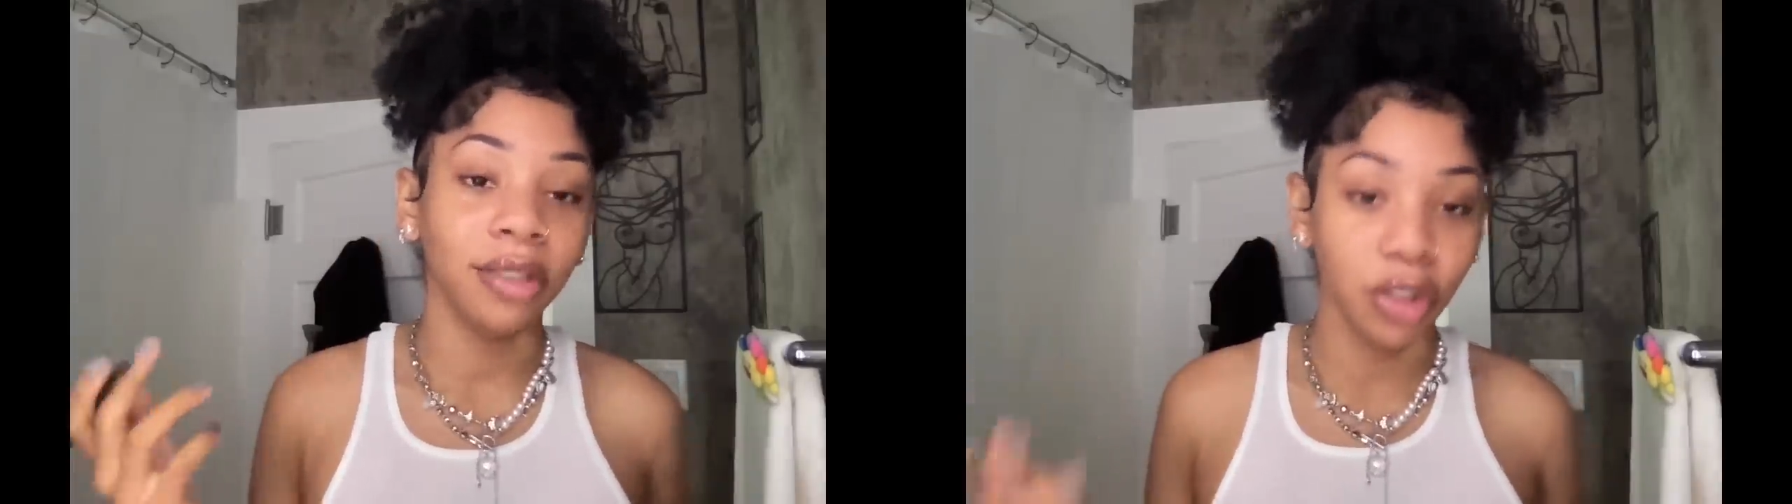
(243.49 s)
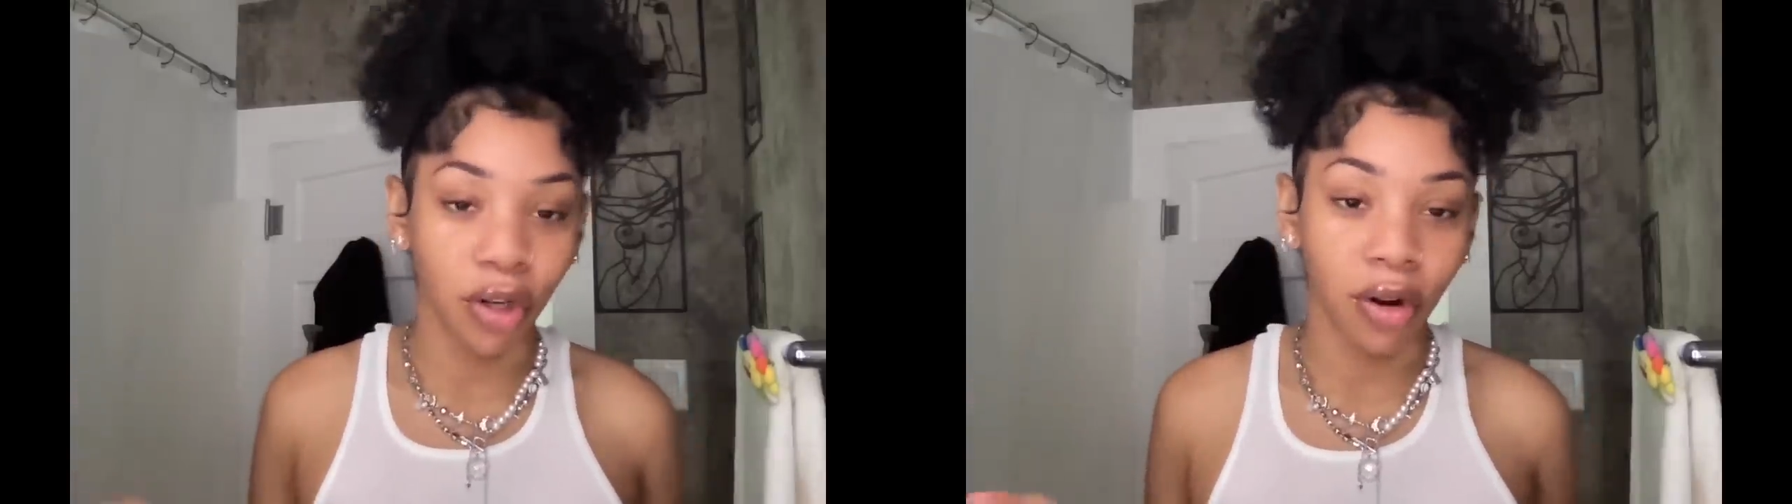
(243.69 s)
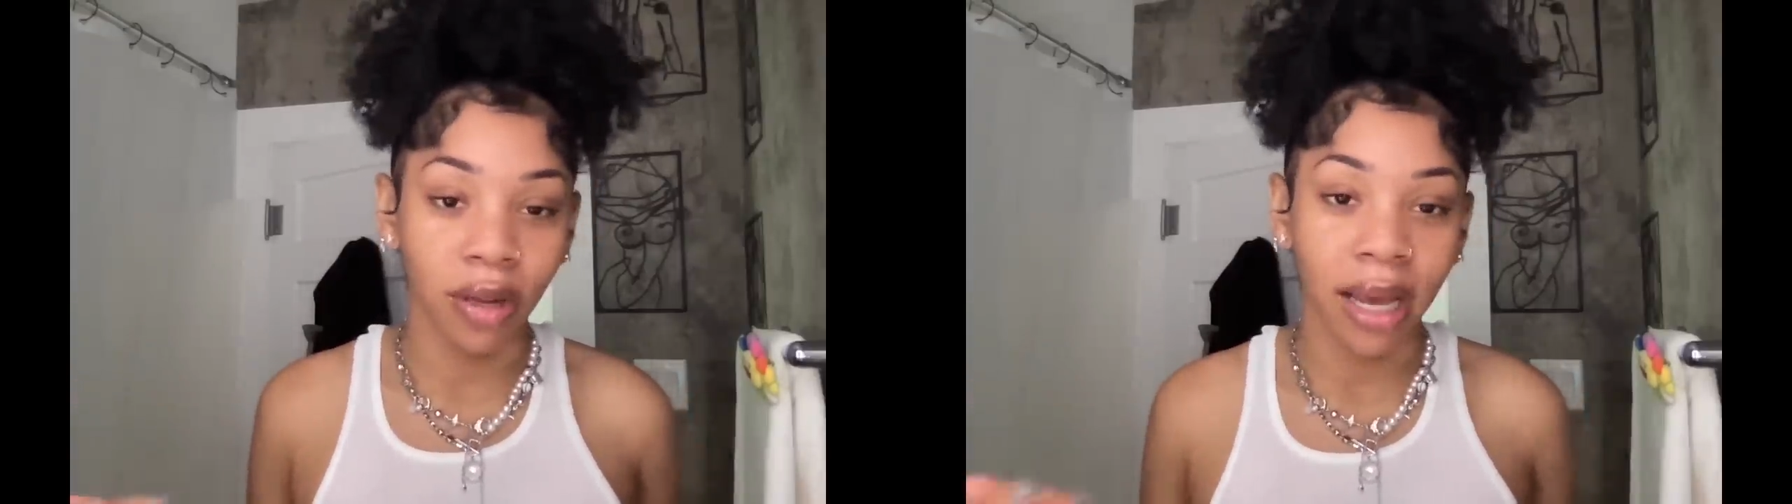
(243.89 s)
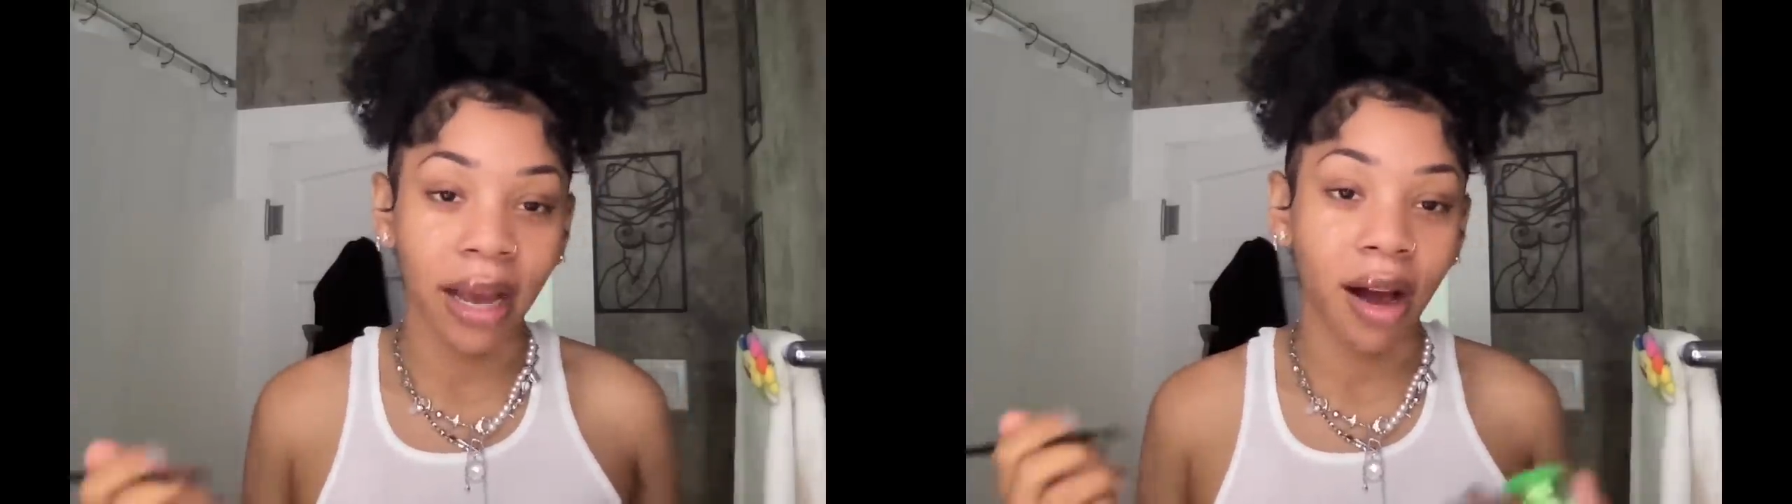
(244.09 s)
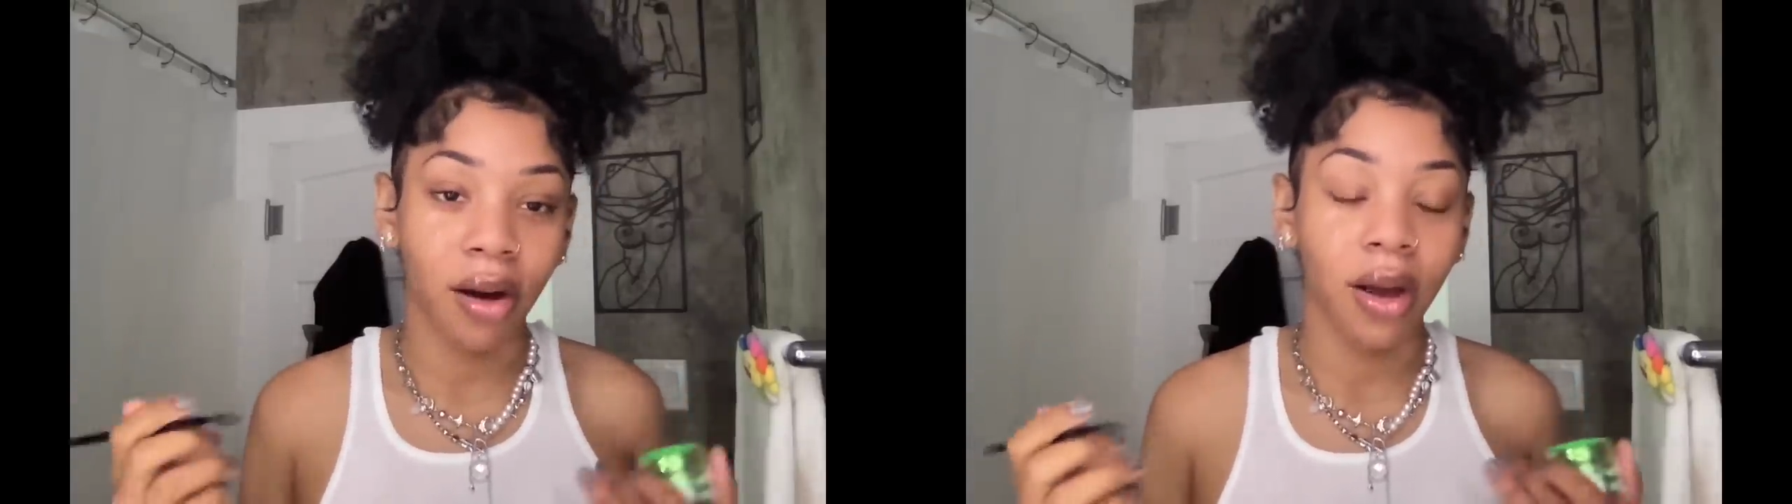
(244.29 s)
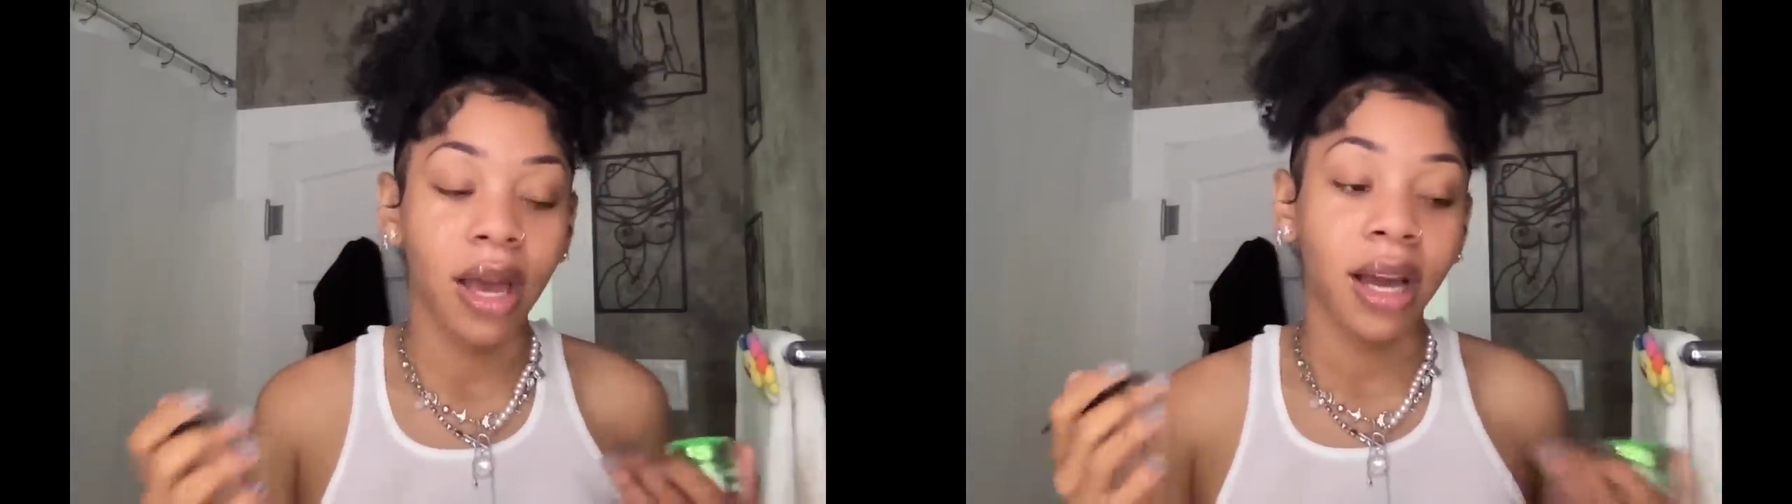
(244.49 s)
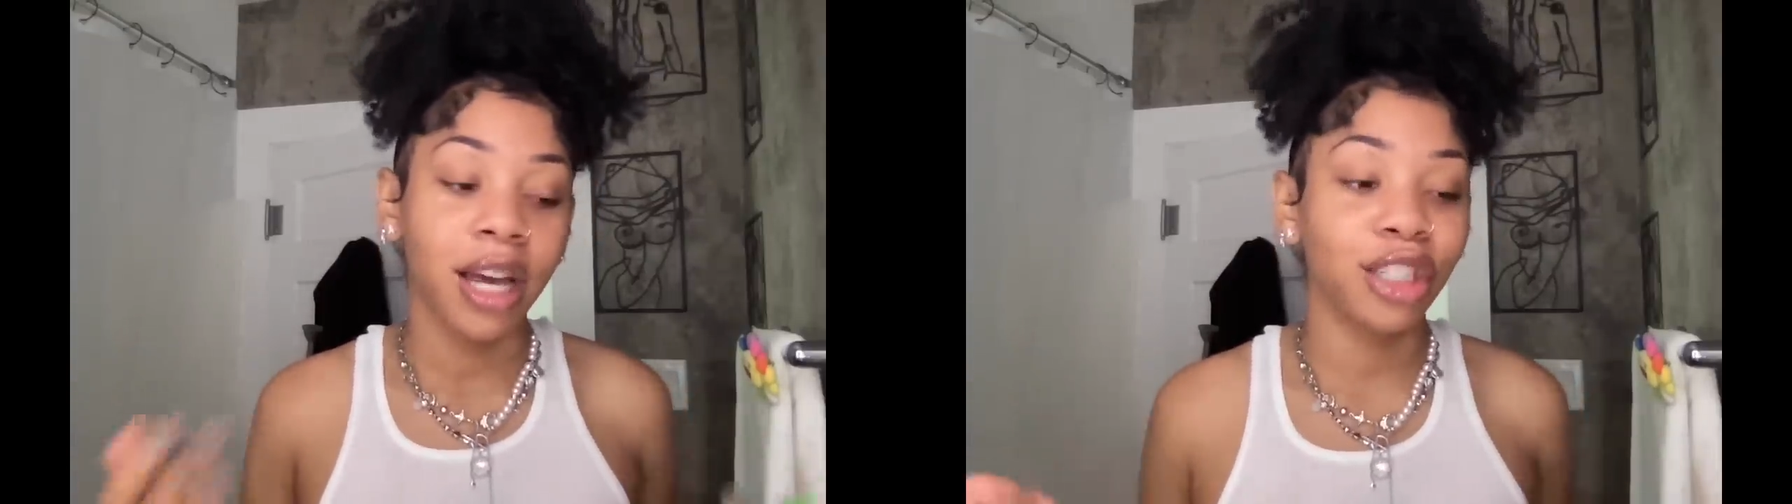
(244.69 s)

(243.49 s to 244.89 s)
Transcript: You know, like I'll kind